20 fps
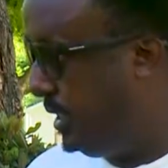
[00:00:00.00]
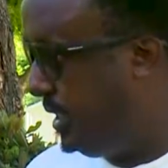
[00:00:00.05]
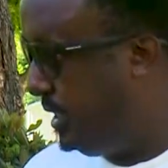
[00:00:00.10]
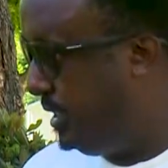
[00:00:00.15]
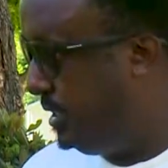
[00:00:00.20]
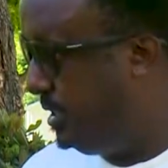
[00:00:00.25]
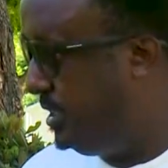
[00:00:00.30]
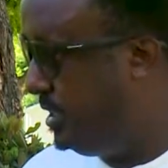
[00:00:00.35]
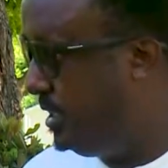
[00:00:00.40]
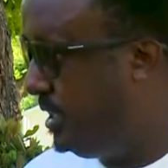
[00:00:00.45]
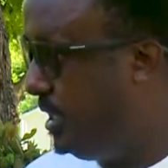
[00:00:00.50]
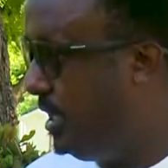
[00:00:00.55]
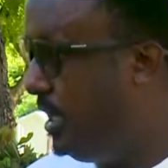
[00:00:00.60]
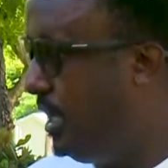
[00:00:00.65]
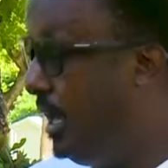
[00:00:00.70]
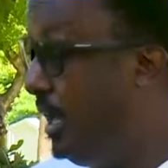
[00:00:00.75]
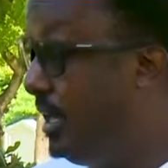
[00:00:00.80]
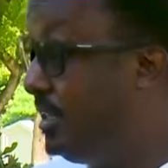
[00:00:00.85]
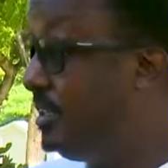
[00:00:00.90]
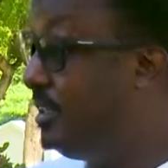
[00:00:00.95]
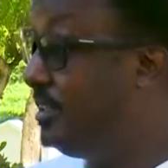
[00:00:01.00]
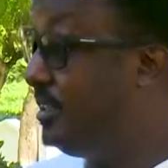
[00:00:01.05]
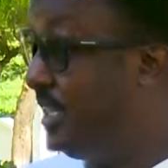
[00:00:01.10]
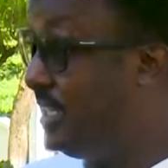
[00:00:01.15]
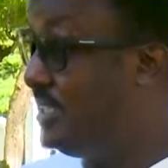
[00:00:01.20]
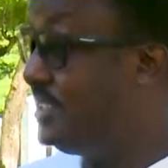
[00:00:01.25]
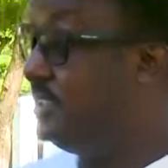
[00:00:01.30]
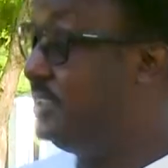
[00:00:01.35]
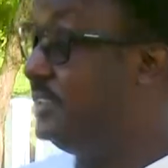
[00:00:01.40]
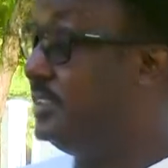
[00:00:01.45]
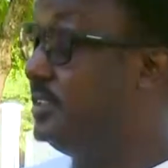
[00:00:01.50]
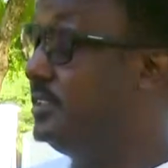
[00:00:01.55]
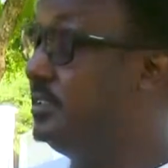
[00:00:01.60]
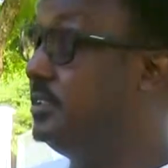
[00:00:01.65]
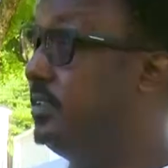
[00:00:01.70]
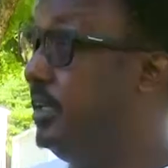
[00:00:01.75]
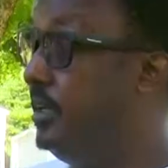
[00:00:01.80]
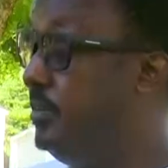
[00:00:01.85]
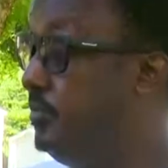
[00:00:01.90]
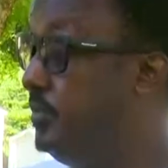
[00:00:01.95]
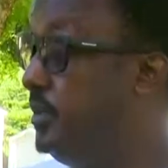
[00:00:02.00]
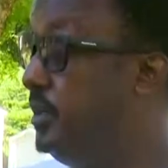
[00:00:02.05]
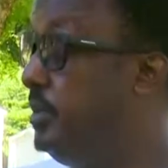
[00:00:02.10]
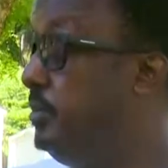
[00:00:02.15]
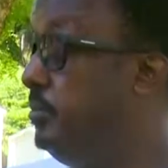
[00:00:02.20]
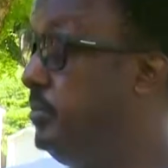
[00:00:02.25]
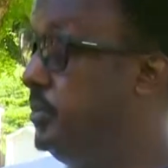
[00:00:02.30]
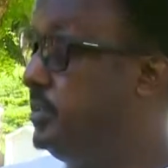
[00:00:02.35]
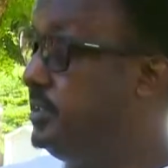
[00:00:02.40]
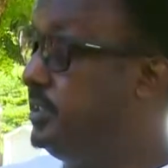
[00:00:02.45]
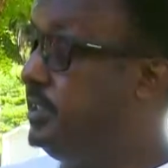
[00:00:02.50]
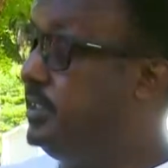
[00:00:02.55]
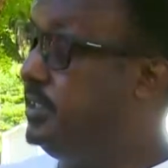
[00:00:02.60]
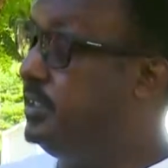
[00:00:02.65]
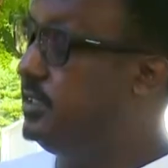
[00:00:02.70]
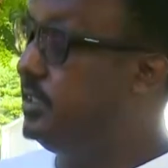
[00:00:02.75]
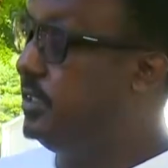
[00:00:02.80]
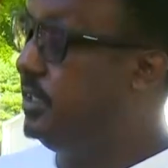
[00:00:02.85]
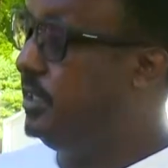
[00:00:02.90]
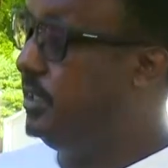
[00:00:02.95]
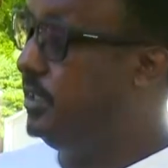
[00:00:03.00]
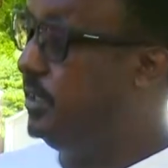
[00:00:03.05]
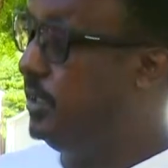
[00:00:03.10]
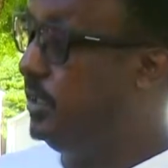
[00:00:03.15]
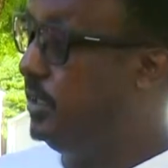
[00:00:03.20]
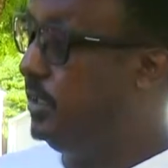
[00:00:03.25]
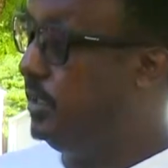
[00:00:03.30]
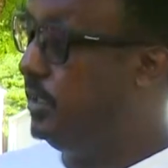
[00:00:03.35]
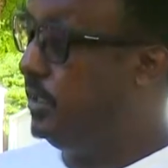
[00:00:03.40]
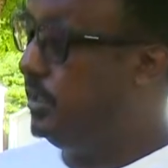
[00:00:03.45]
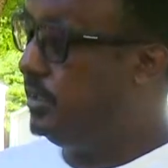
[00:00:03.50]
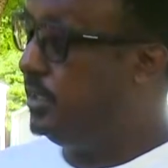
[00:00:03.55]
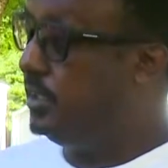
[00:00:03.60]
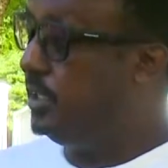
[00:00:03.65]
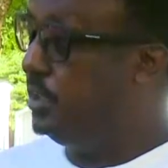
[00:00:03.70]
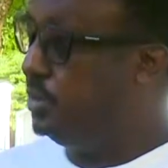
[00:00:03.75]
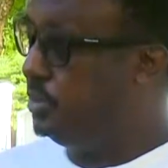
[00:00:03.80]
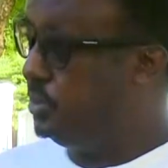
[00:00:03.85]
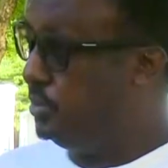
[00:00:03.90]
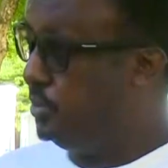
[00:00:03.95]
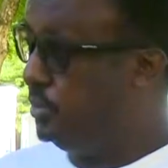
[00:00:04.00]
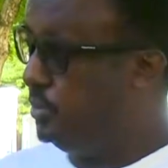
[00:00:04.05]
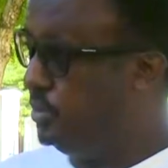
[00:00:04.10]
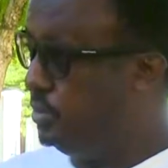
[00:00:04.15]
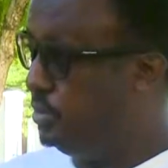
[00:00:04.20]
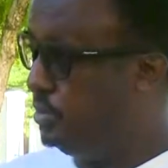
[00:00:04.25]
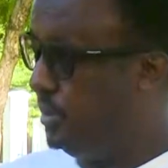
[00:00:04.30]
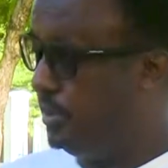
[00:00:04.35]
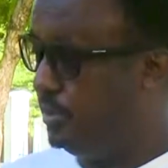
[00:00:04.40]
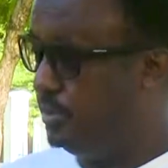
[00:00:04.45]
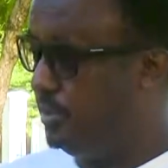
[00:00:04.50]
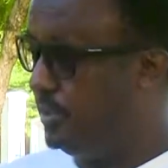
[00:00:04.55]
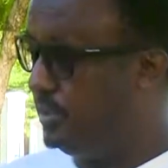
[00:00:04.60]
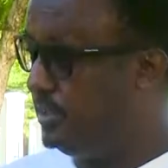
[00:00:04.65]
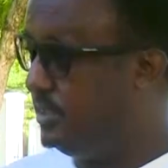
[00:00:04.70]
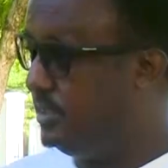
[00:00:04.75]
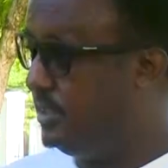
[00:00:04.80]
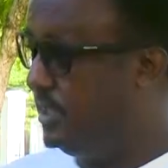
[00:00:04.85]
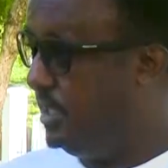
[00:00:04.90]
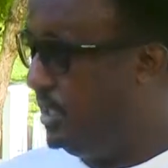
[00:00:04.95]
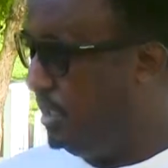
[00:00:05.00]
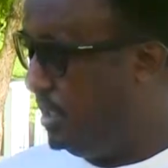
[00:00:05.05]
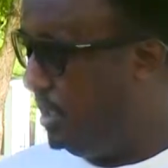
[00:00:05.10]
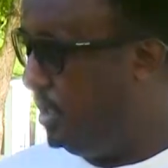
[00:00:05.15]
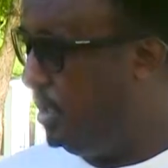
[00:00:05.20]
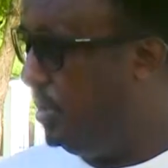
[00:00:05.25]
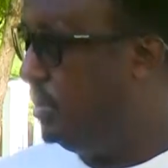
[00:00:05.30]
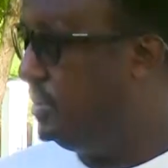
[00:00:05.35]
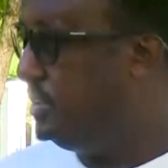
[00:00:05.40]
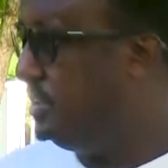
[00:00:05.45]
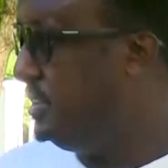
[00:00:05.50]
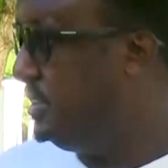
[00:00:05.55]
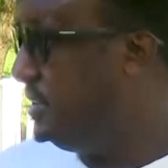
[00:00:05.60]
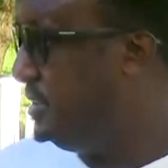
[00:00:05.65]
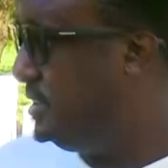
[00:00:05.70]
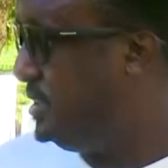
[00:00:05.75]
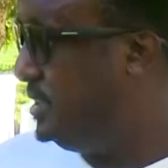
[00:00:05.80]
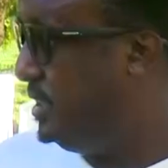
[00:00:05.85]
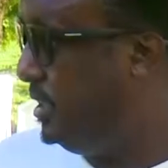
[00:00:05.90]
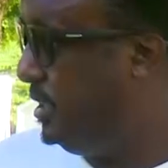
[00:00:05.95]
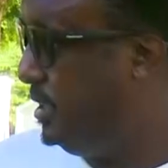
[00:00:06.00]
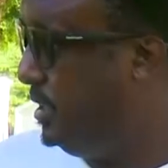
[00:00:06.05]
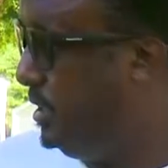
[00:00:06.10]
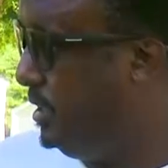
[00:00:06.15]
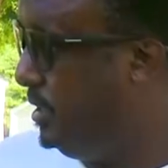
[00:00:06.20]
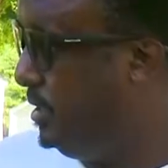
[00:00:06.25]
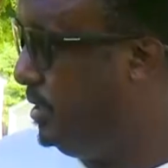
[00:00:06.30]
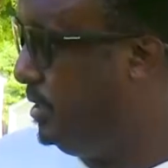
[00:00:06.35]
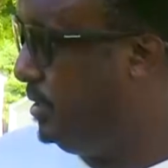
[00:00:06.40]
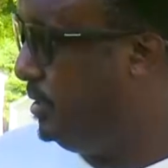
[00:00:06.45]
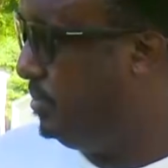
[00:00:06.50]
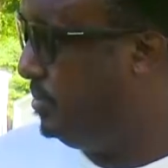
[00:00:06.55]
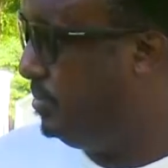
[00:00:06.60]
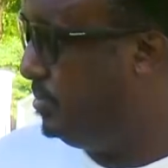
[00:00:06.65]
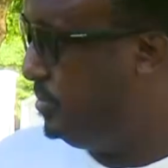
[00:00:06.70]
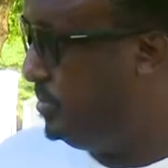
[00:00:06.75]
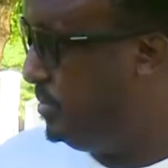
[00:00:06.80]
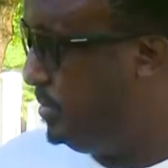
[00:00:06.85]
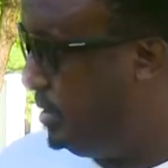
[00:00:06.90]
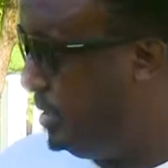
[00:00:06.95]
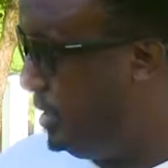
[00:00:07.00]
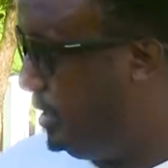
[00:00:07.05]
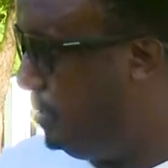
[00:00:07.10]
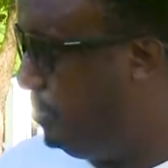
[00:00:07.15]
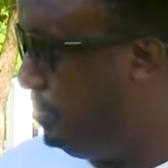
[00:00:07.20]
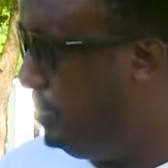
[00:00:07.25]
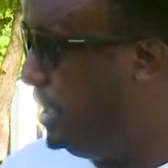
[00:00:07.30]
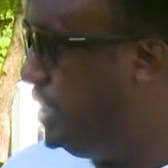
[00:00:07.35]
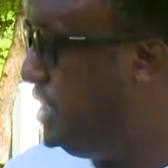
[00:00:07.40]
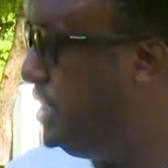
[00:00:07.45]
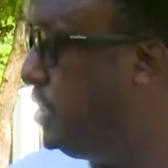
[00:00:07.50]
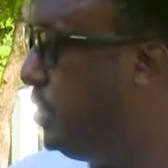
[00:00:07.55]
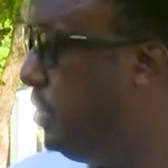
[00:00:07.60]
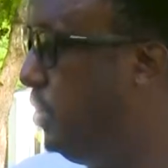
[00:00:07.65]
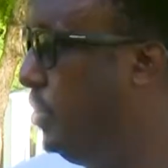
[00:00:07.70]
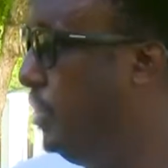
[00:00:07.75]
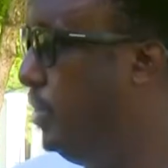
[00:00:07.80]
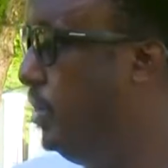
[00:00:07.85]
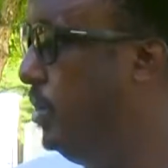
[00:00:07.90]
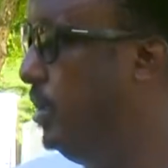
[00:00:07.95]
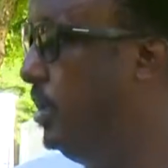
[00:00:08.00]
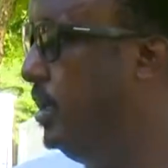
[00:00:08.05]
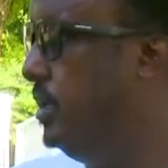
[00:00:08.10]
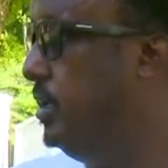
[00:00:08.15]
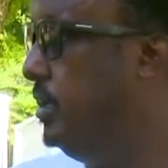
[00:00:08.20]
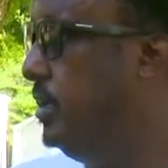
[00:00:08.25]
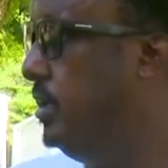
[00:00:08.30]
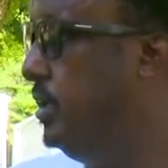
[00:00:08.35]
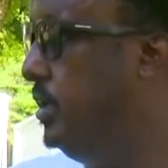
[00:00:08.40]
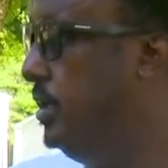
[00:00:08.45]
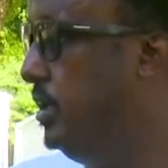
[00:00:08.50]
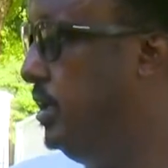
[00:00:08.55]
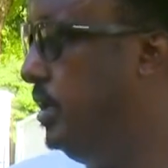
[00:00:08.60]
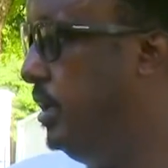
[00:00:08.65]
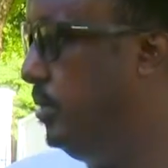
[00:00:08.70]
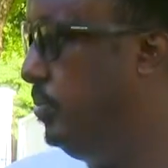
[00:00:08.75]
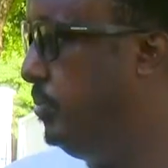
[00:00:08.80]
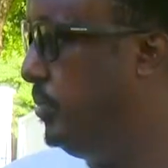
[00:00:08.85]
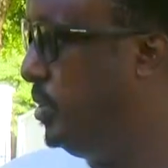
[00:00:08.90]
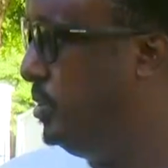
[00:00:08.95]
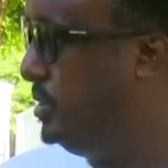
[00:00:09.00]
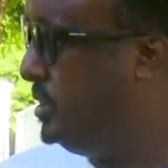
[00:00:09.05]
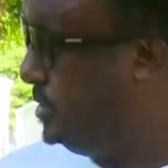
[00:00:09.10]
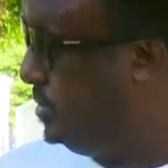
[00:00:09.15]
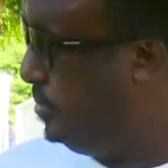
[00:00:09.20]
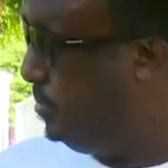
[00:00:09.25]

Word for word: again? I think that is a very important uh, thing to, to address. Not just uh, a medical uh, approach,